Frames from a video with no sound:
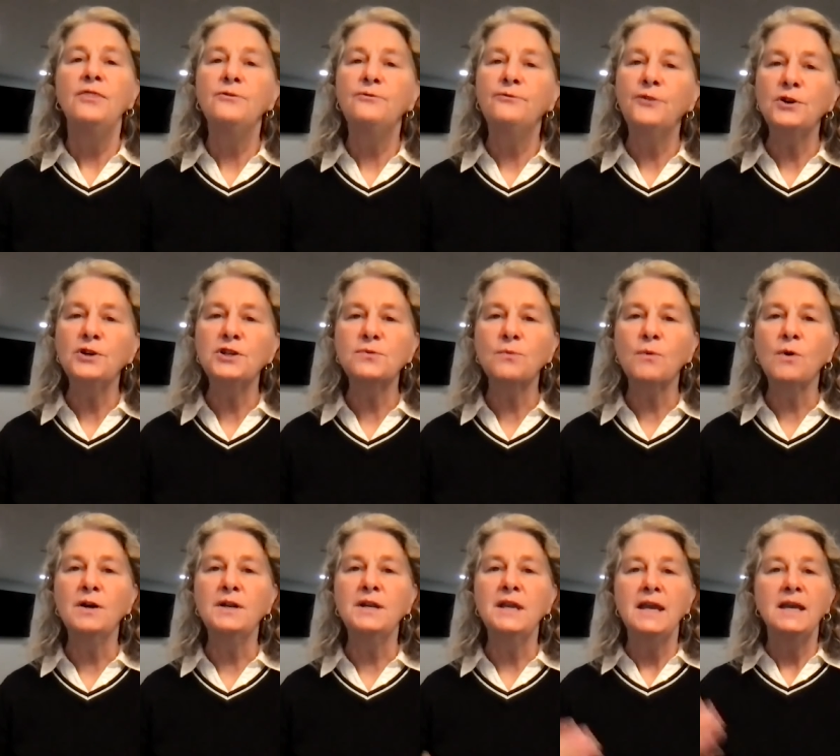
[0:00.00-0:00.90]
The first
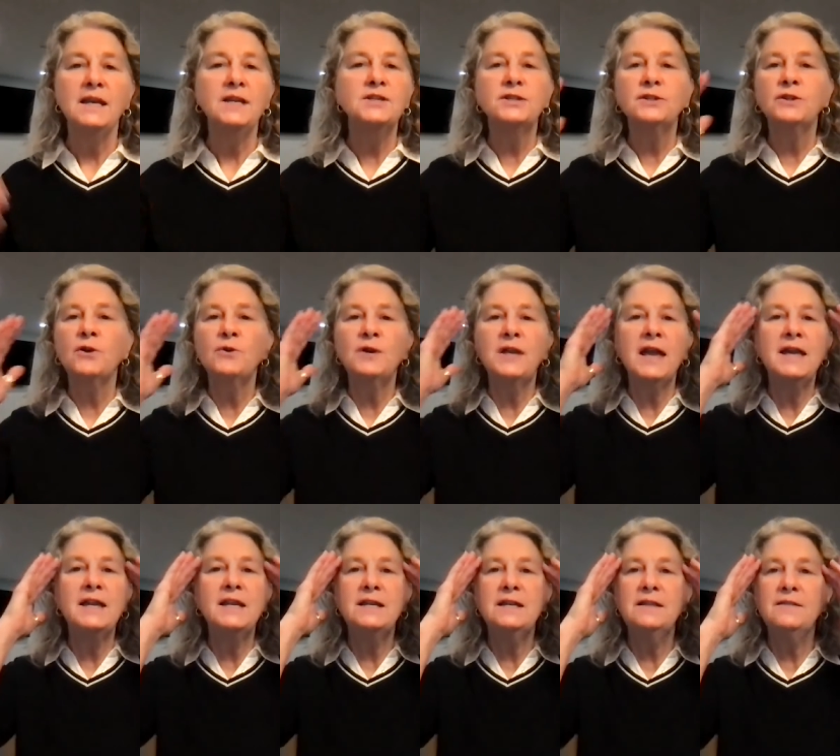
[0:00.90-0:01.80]
one is
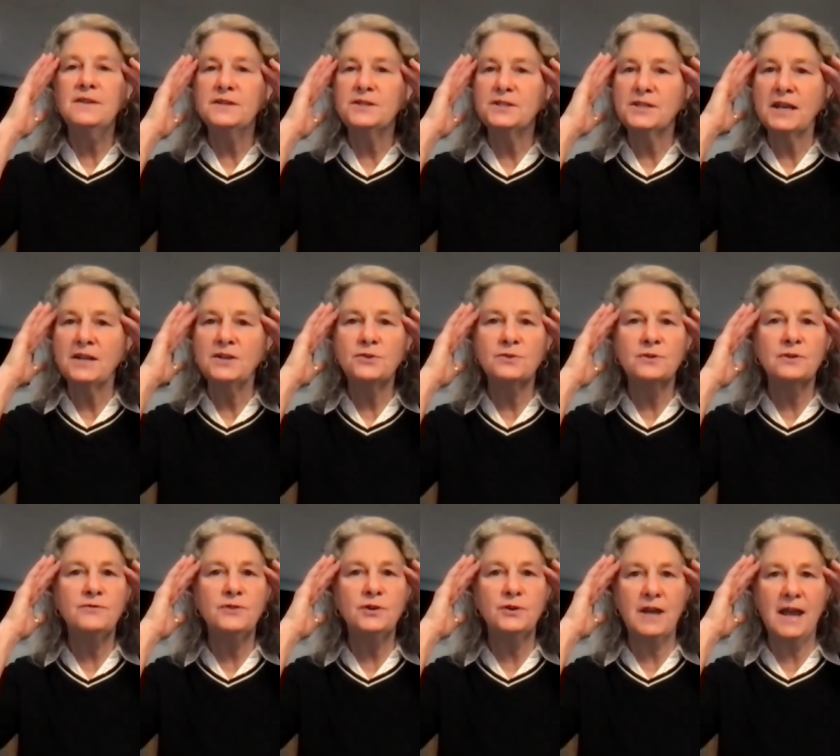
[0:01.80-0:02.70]
located in the center
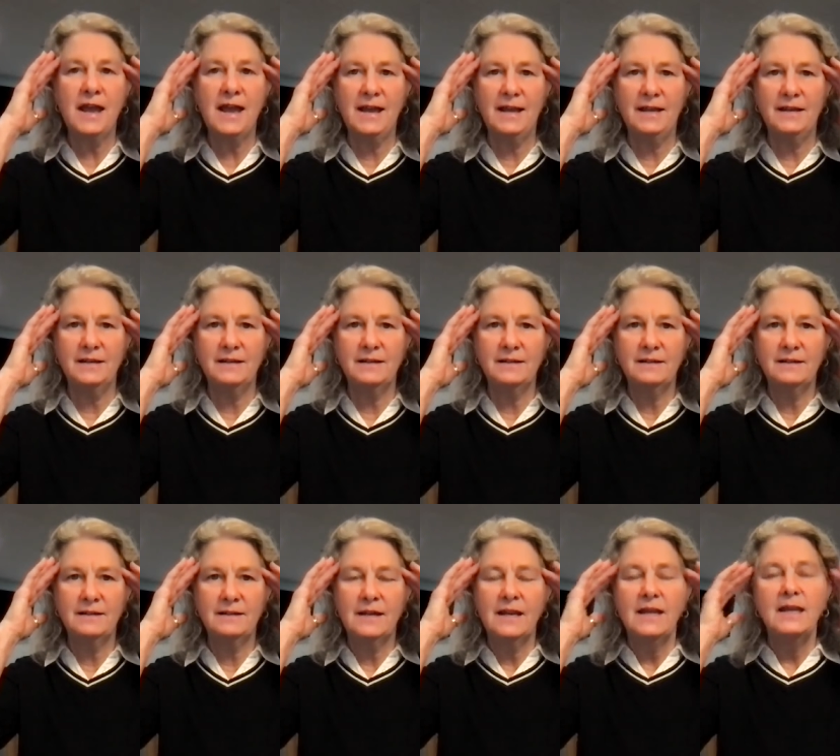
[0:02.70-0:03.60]
of your head.
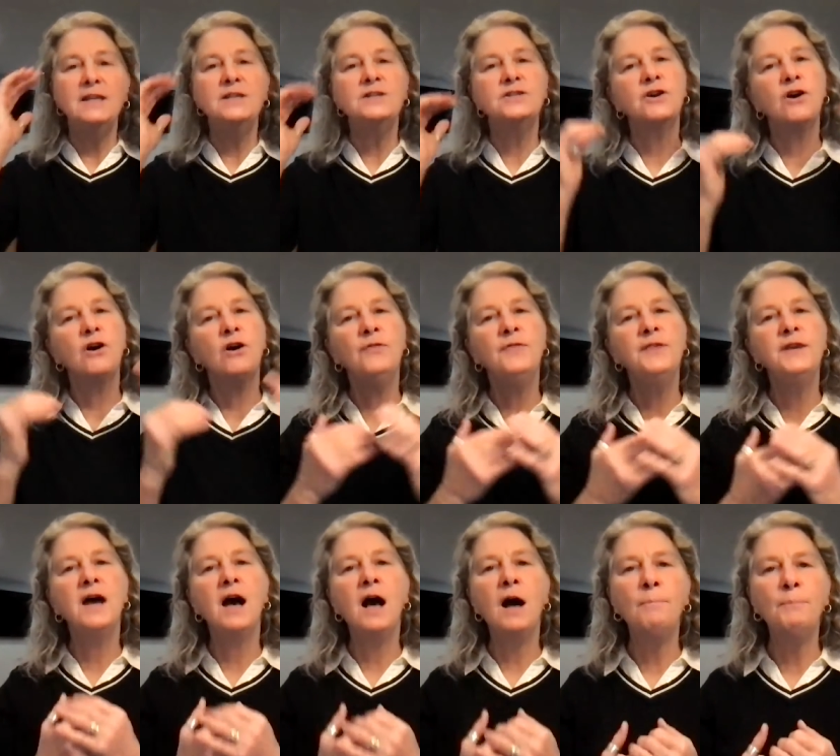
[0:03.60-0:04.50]
It is called
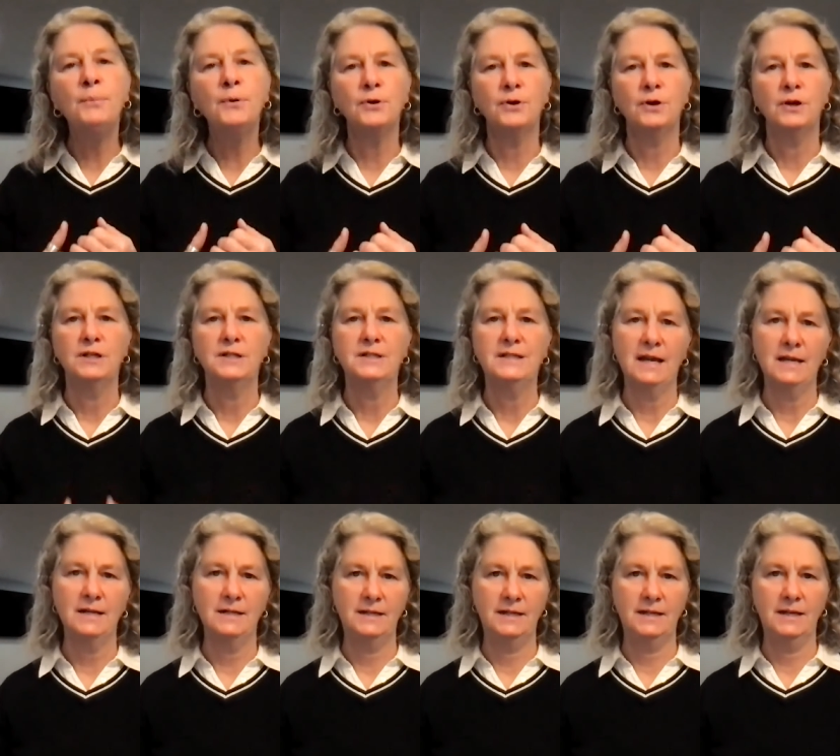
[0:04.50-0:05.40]
the upper
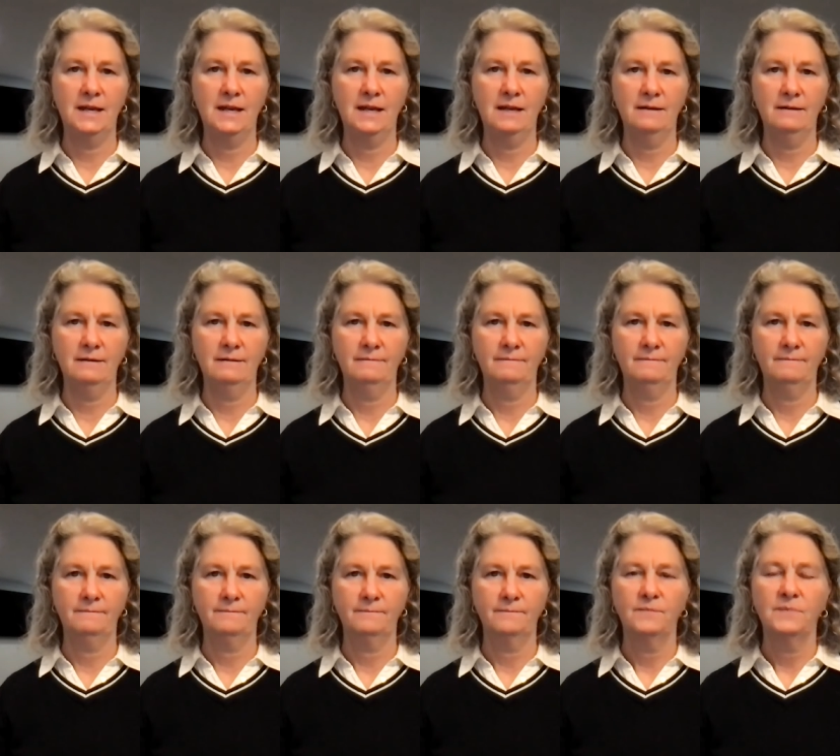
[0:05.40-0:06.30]
dantian.
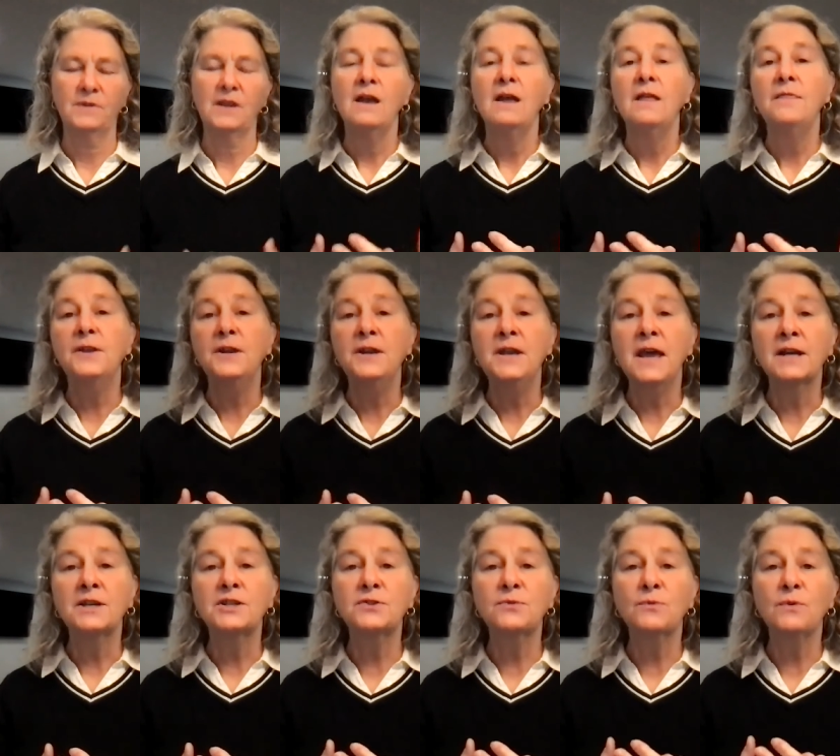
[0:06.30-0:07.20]
The
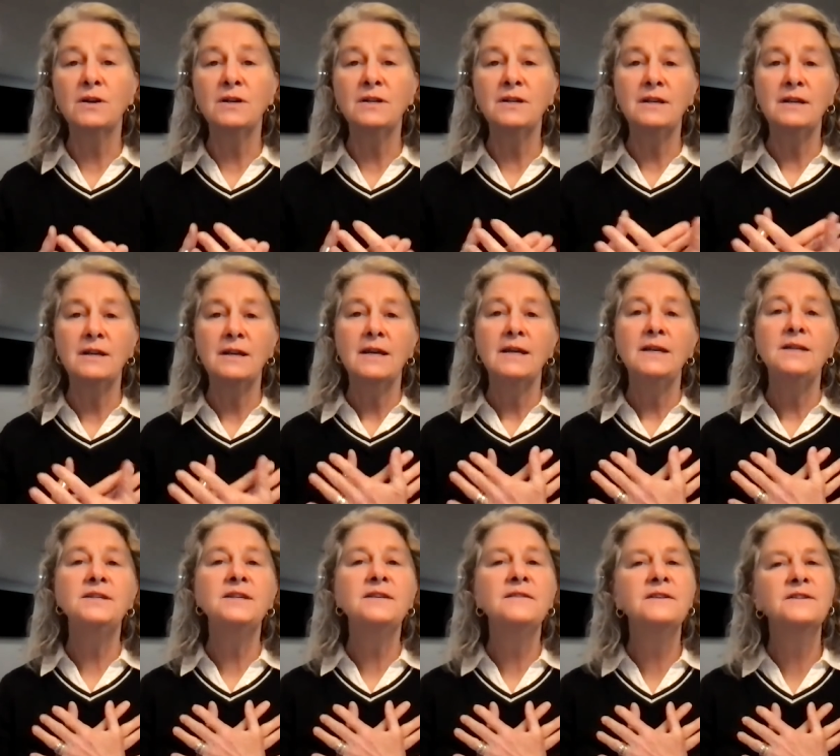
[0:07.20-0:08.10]
next one
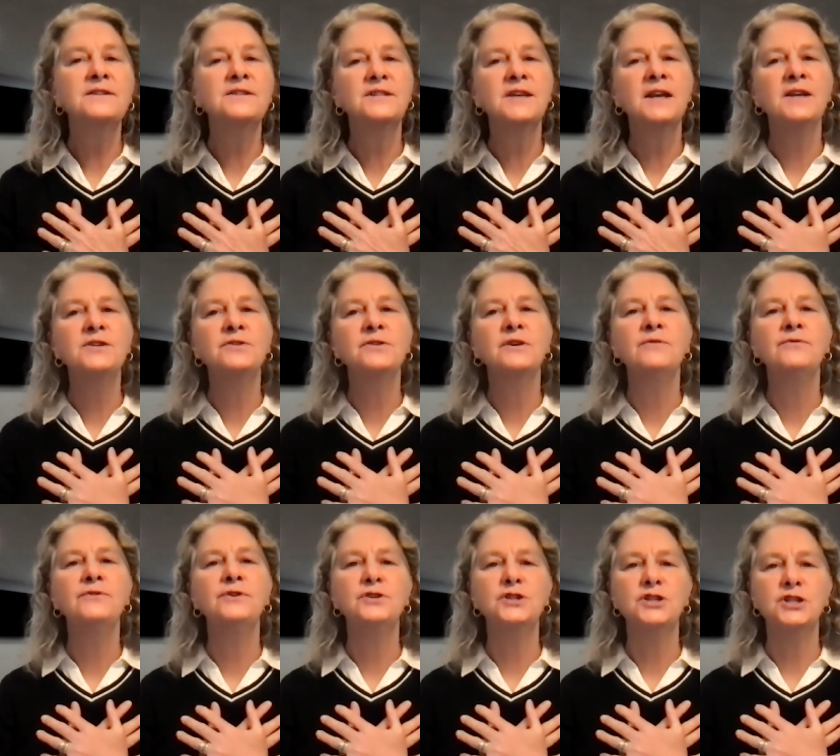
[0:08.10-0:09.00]
is in the center of
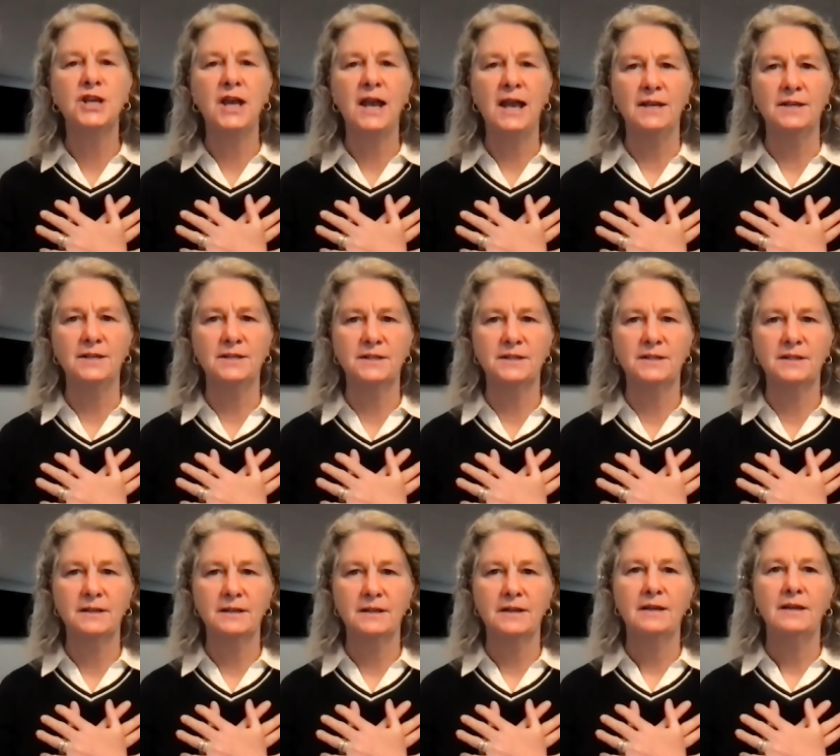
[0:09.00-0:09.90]
your
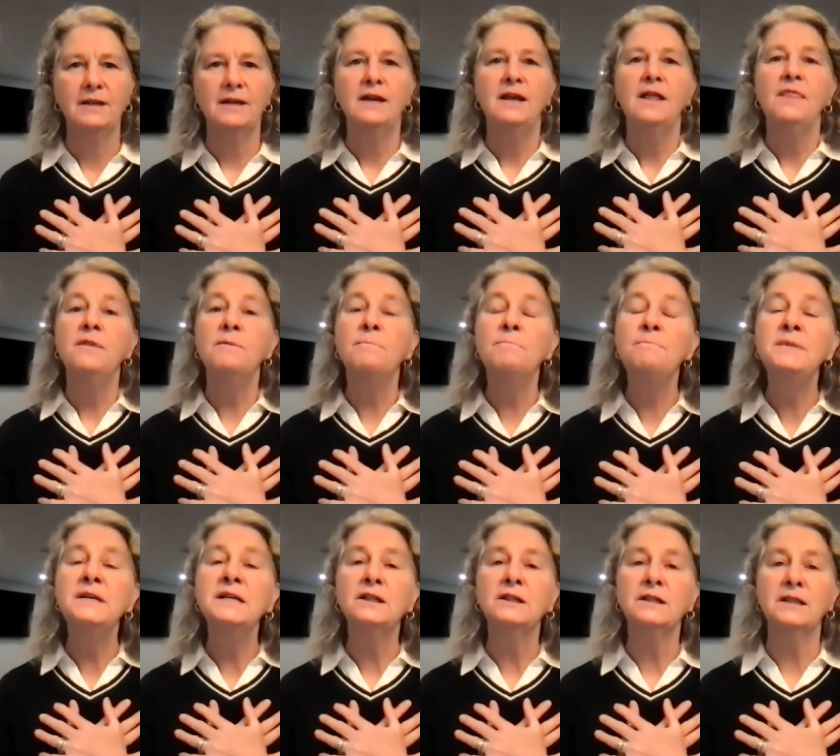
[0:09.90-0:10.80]
chest, the
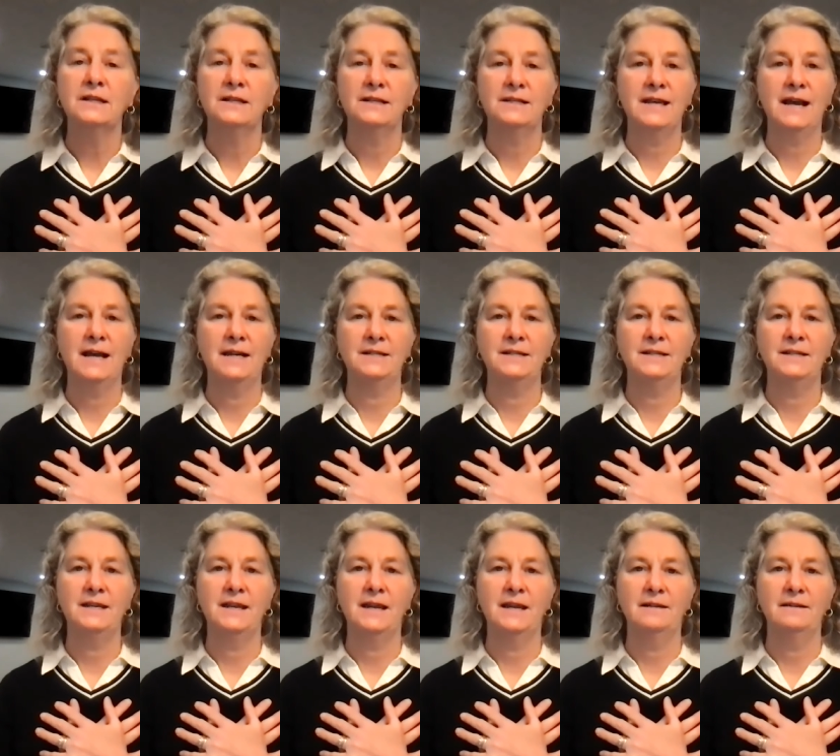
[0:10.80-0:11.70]
middle
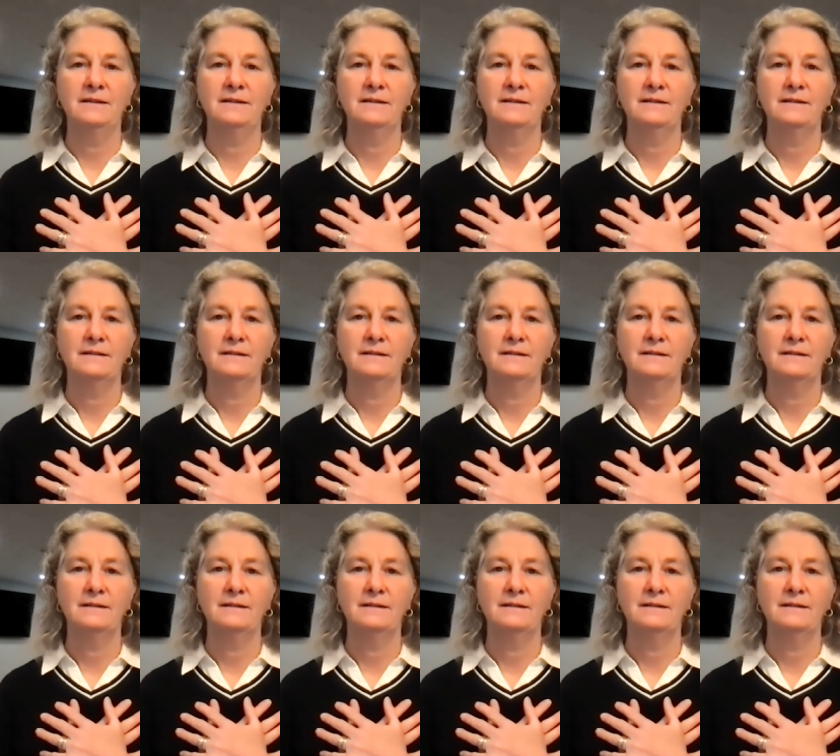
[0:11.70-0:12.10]
dantian.